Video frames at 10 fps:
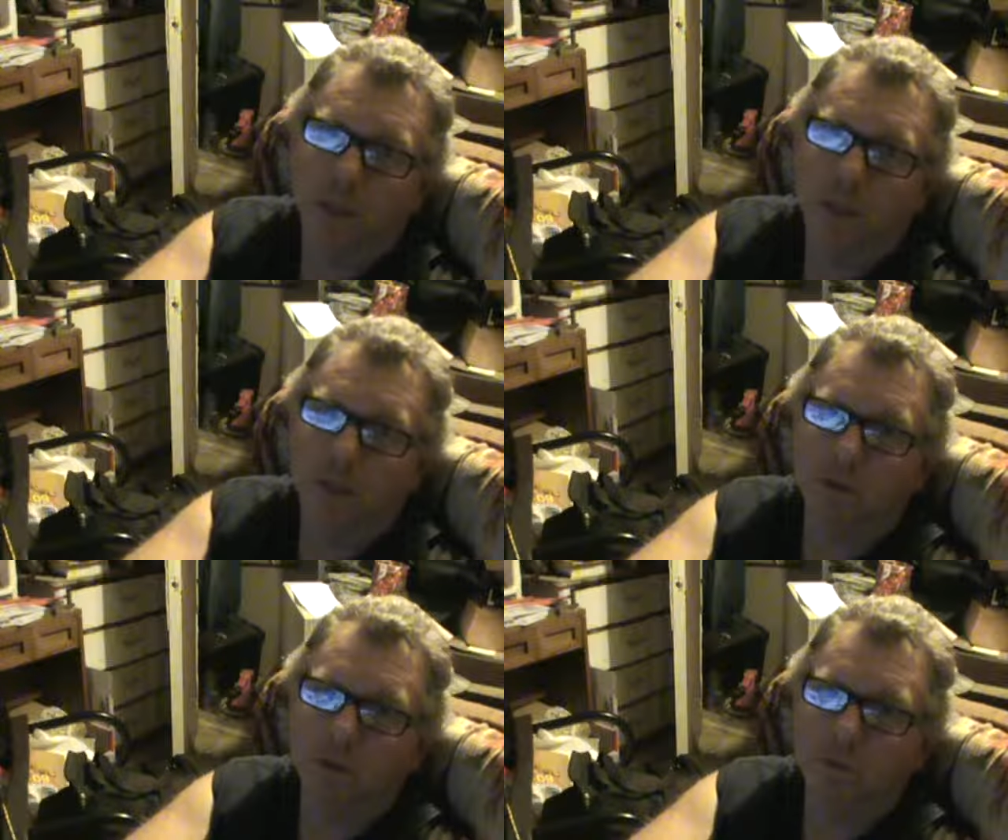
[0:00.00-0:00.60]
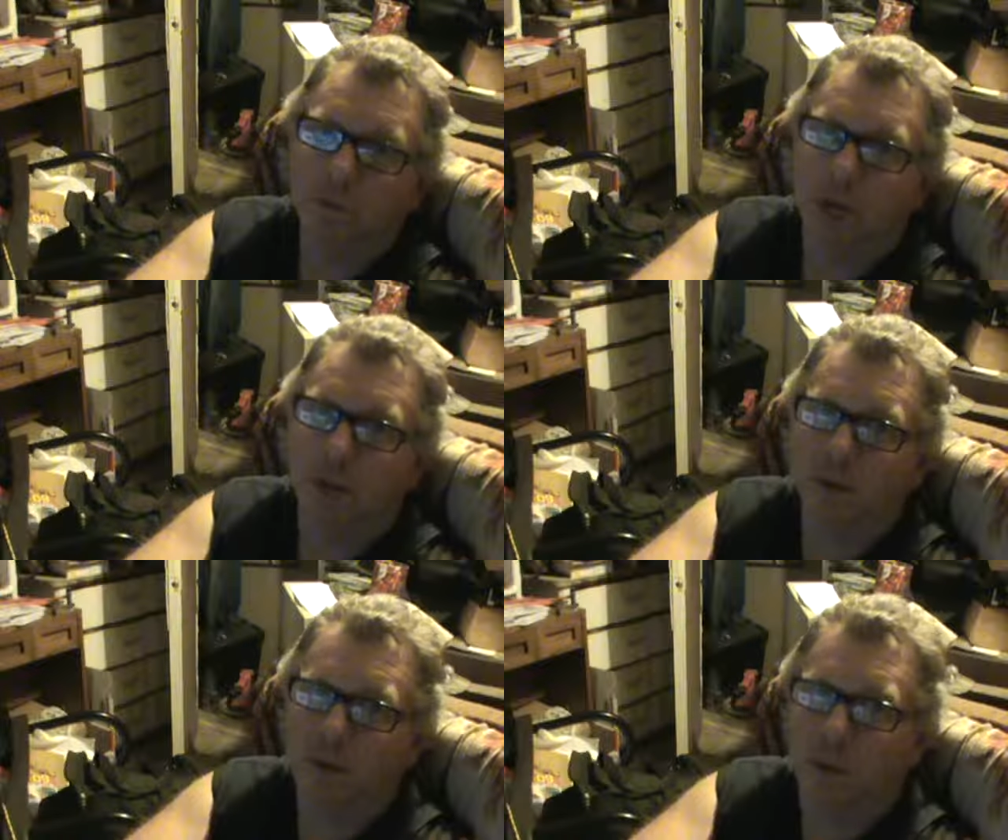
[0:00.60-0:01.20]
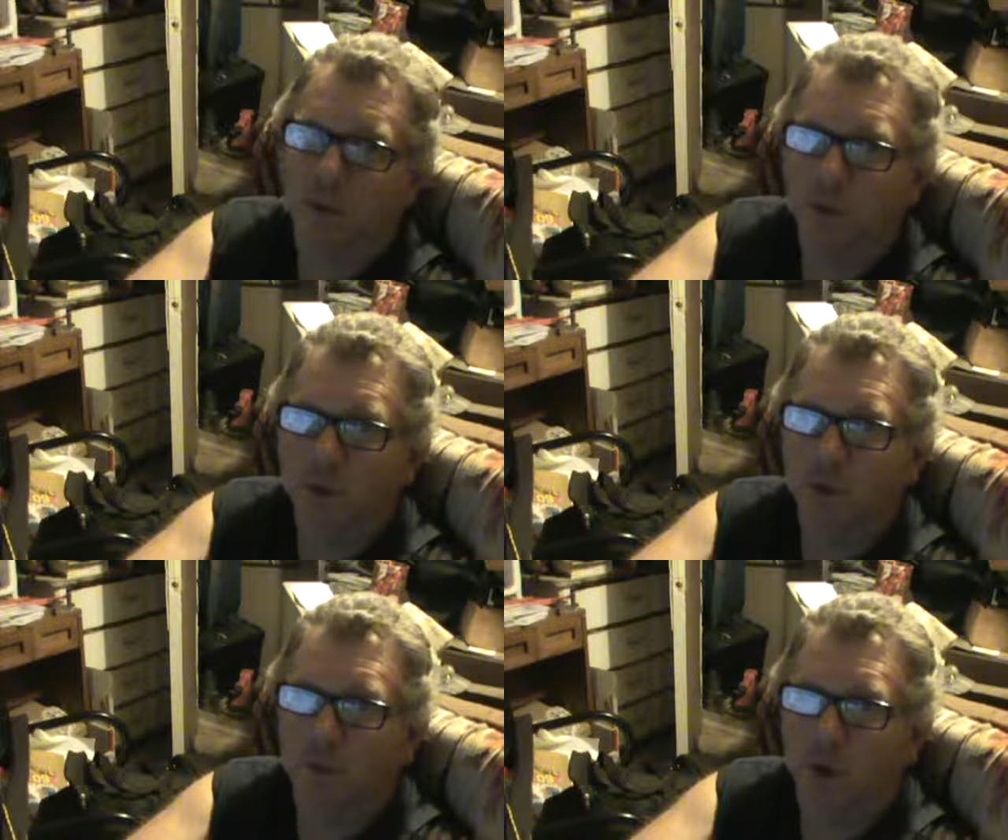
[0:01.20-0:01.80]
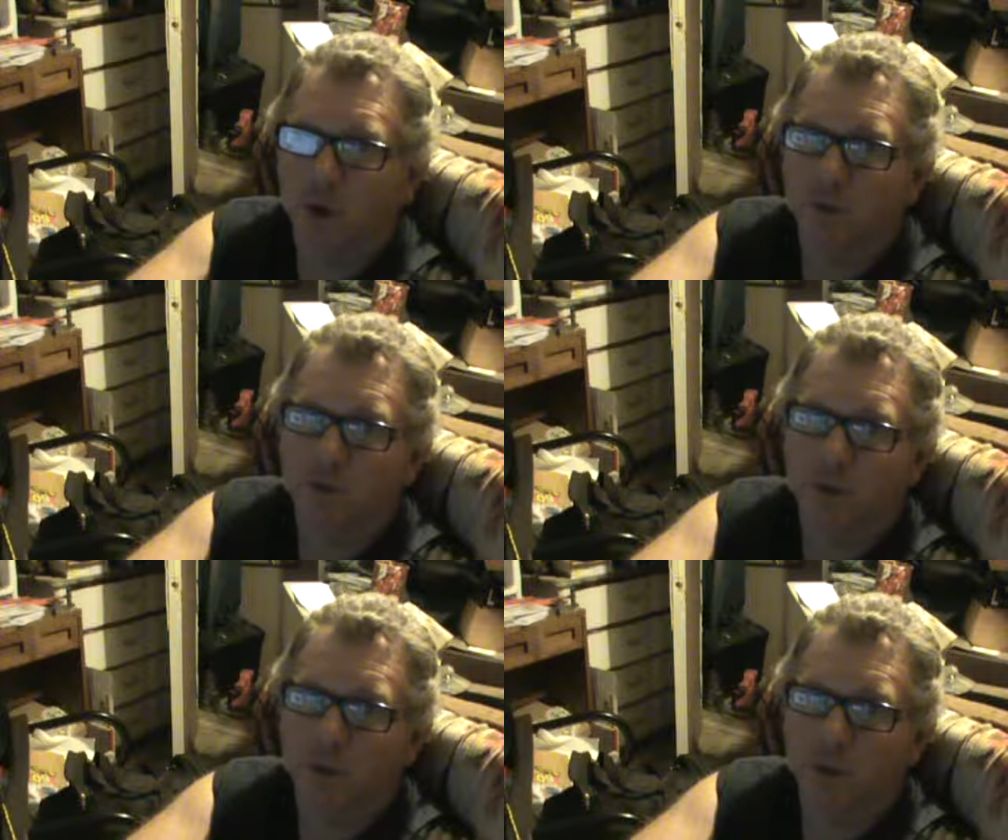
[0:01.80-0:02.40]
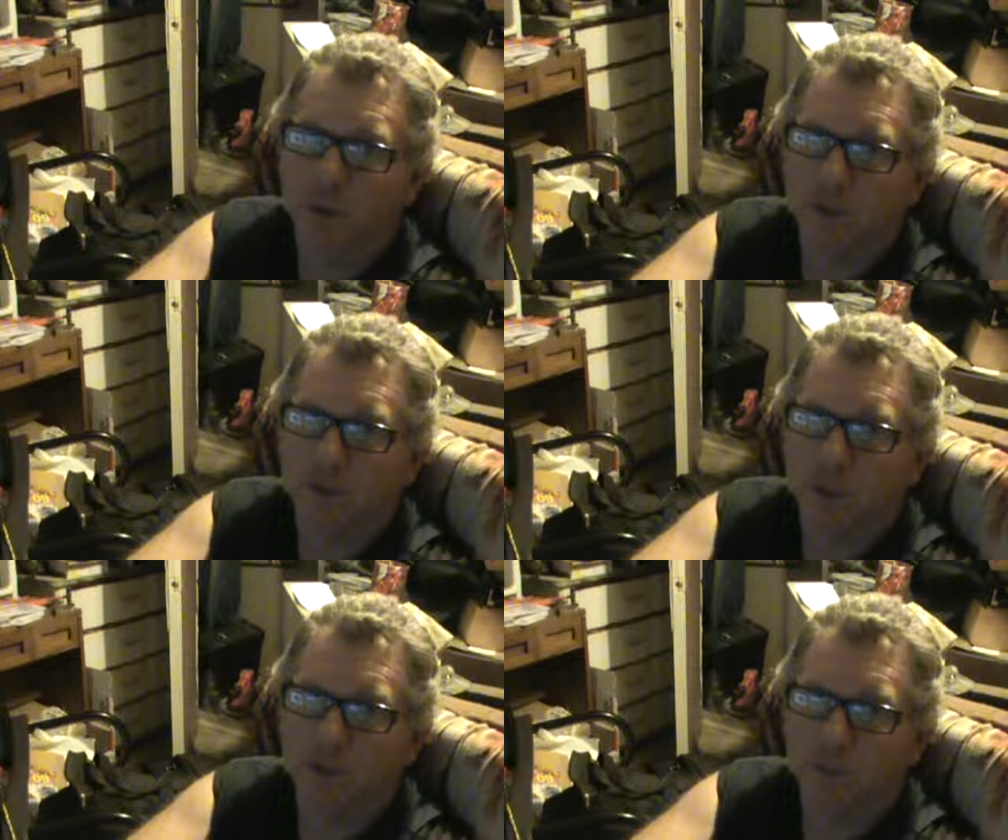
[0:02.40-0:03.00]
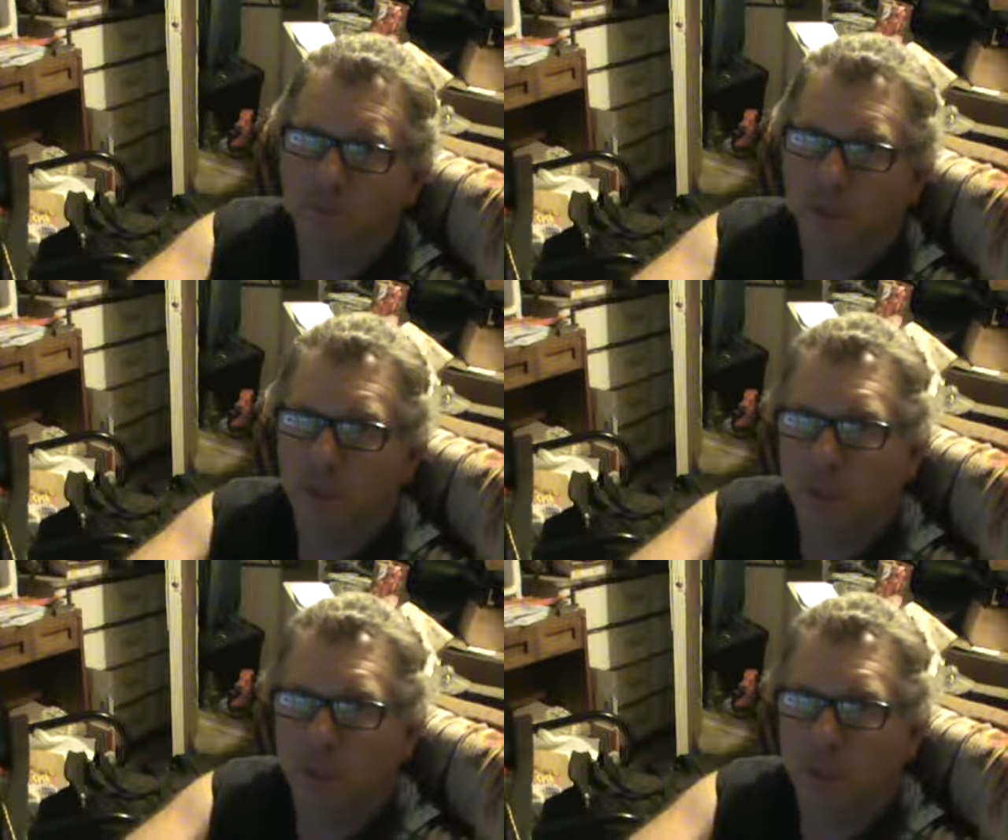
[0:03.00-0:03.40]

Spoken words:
Here is the problem to go with a water drilling system.